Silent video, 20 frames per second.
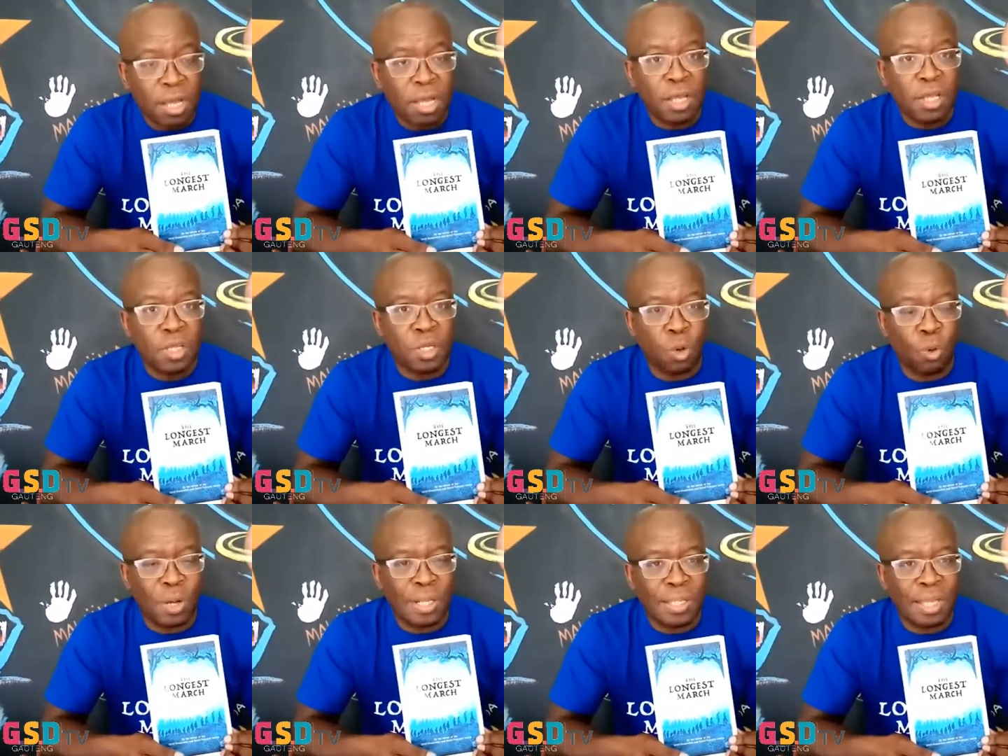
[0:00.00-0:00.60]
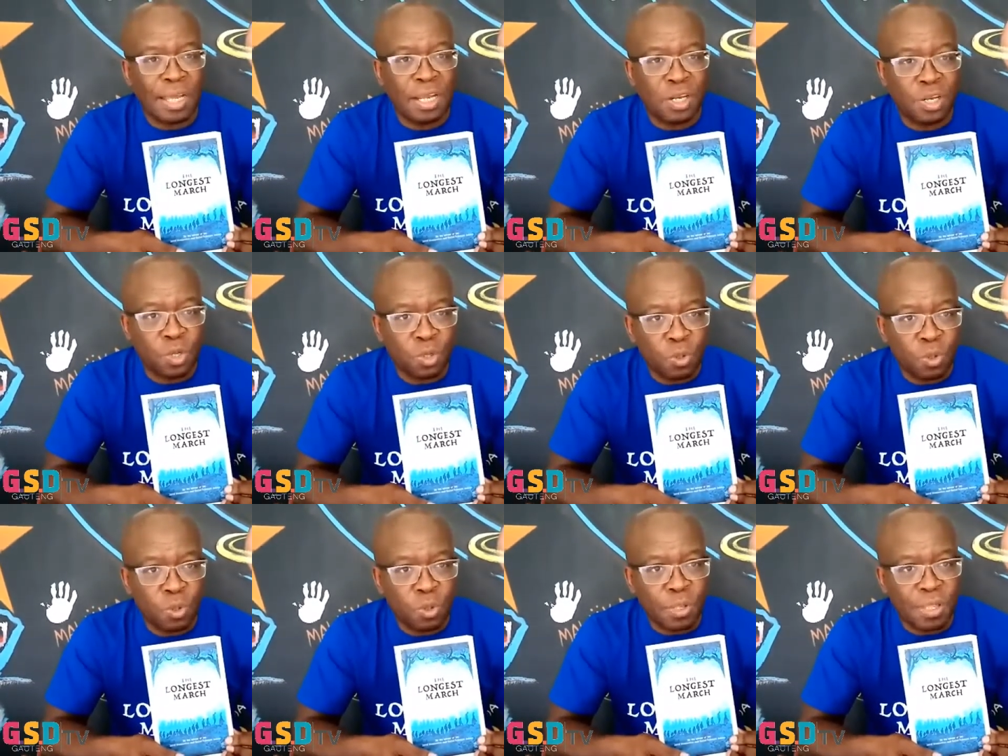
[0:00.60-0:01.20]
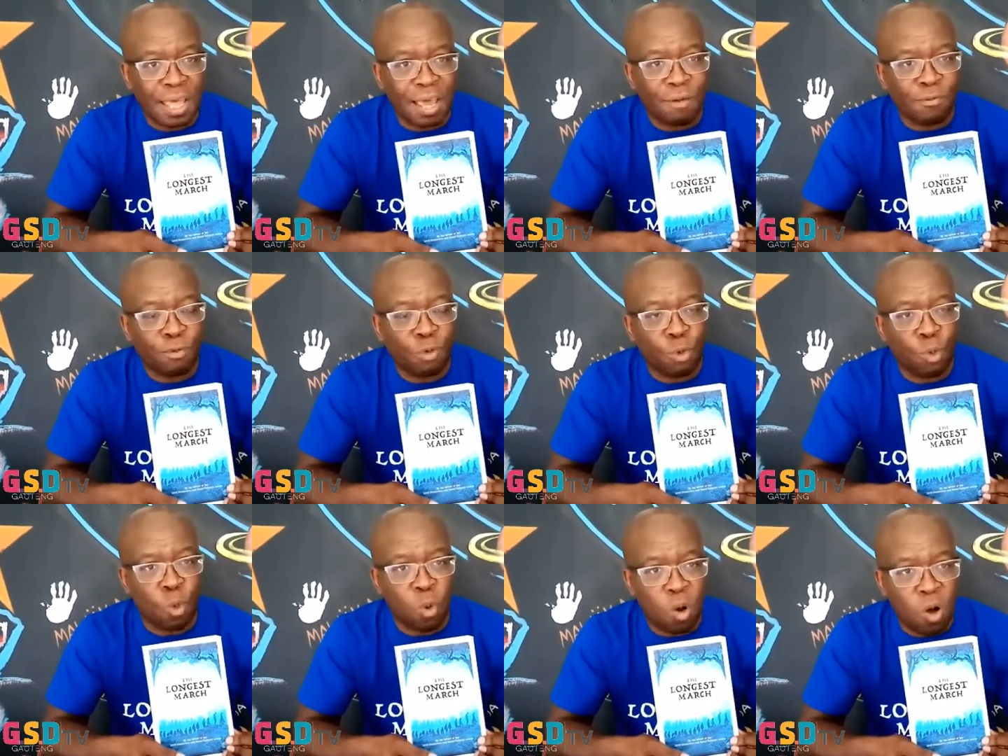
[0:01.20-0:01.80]
So what they do, they have
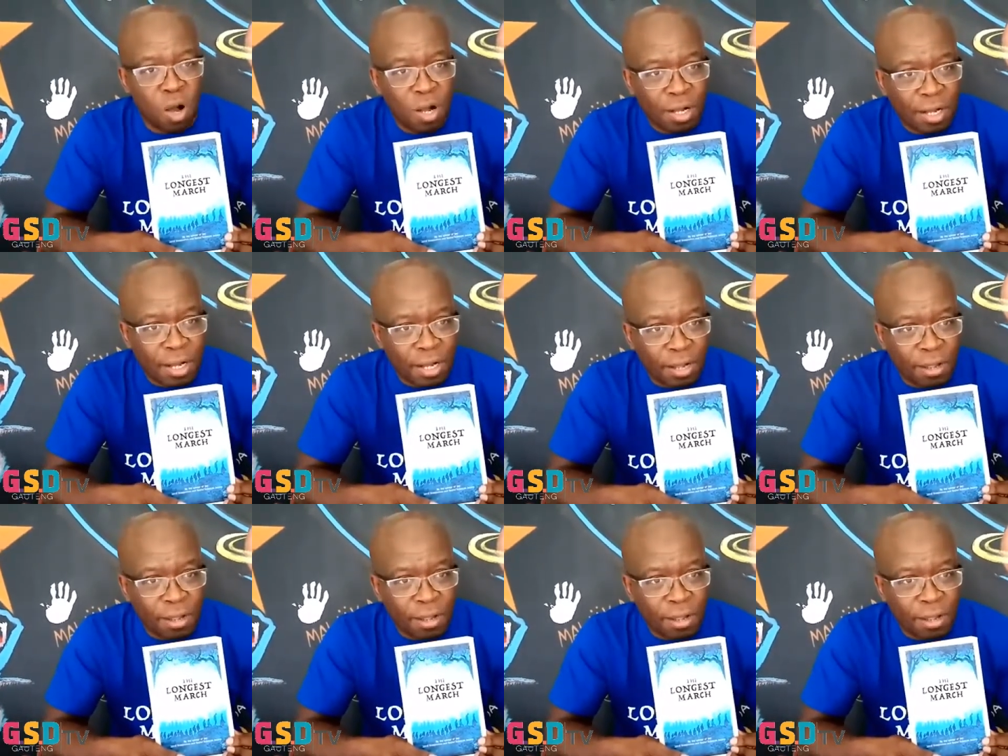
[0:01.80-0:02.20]
to walk